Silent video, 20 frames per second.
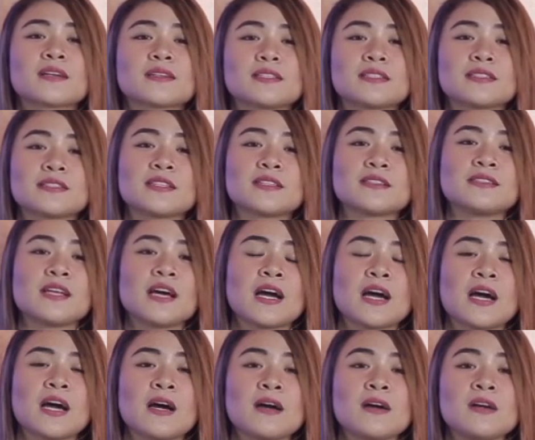Instead
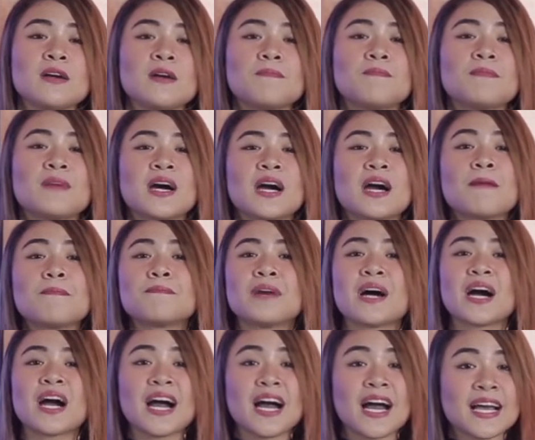na mangamba
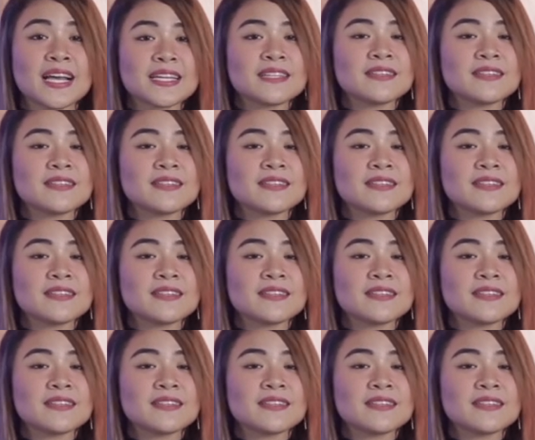ka,